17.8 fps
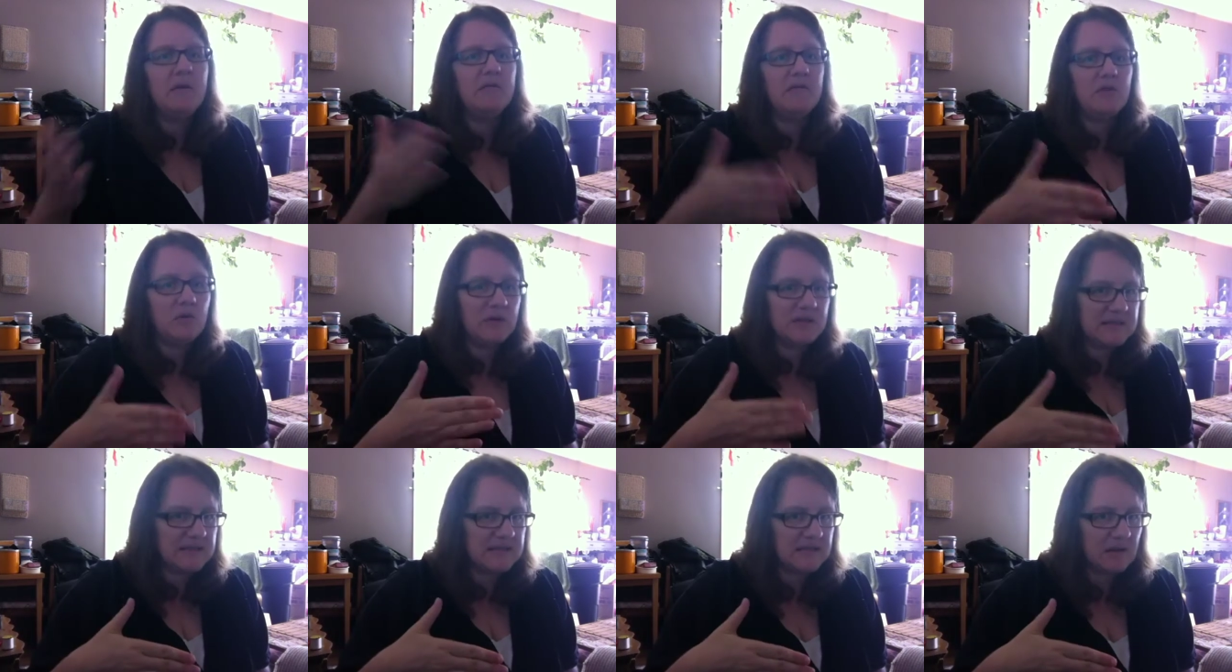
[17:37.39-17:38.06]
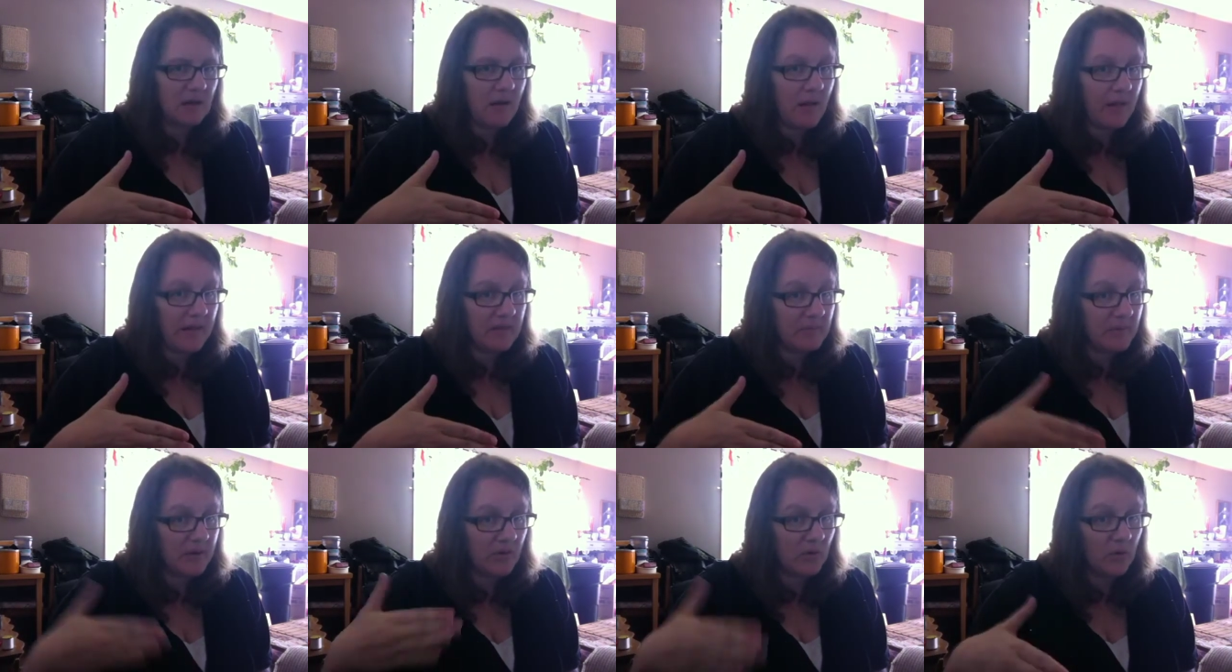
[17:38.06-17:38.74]
And if you insist on calling
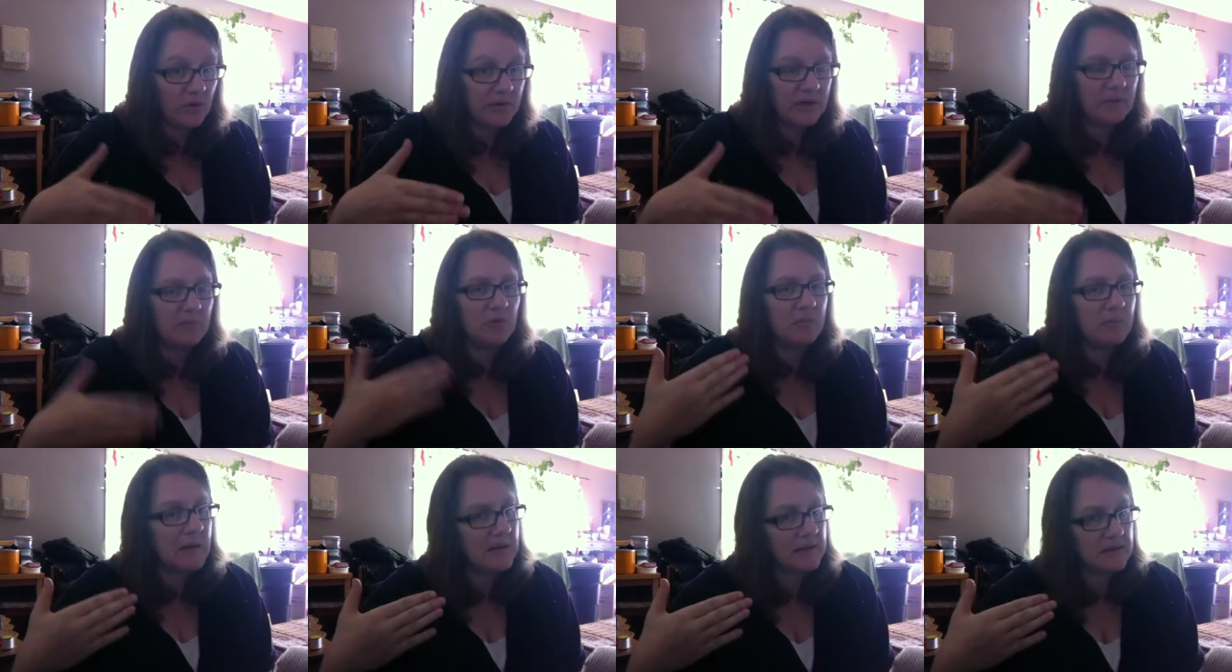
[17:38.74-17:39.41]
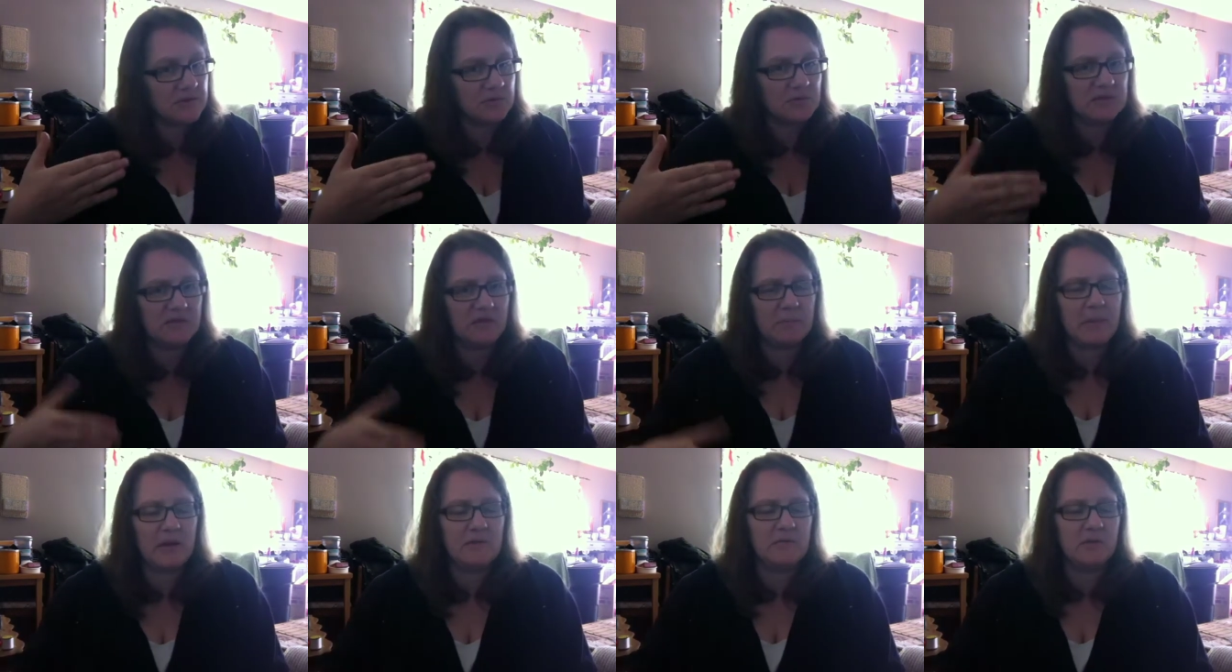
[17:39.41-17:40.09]
them by their old name, you're being
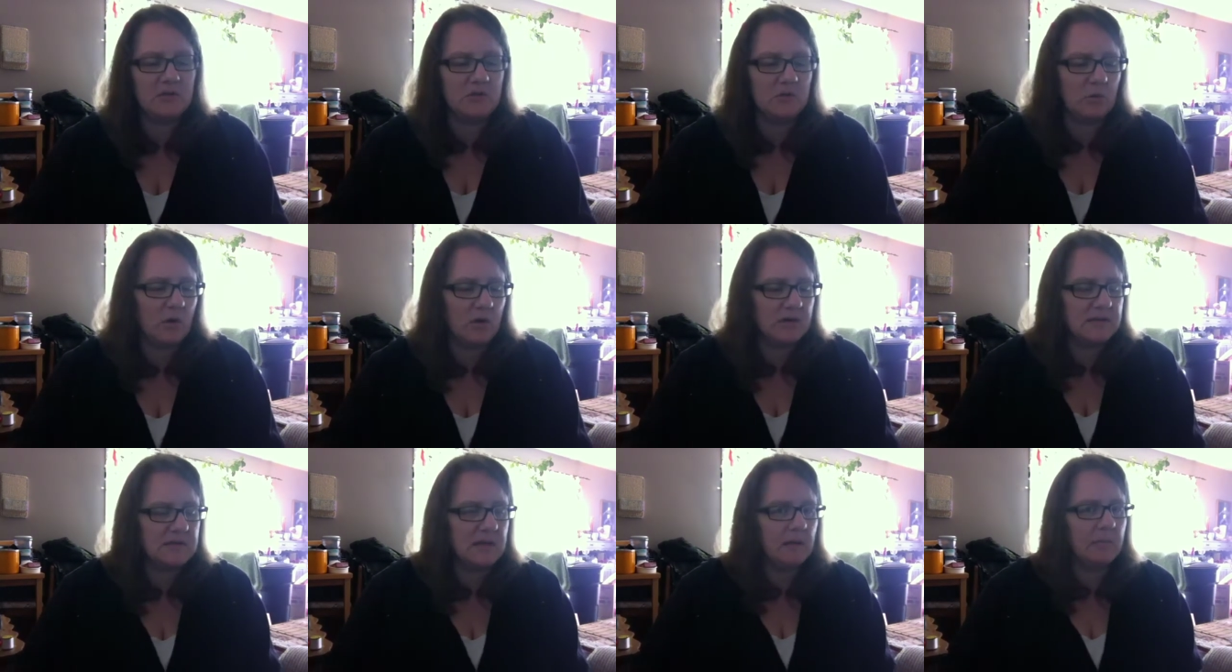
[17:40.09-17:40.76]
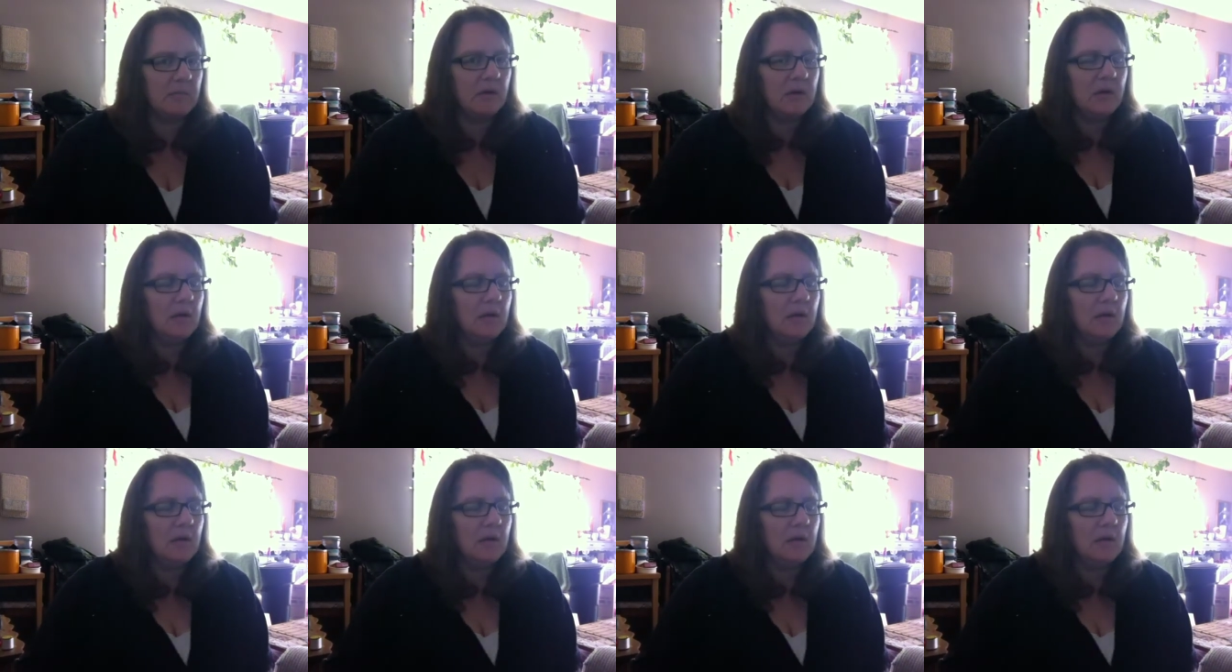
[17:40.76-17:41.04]
disrespectful towards them.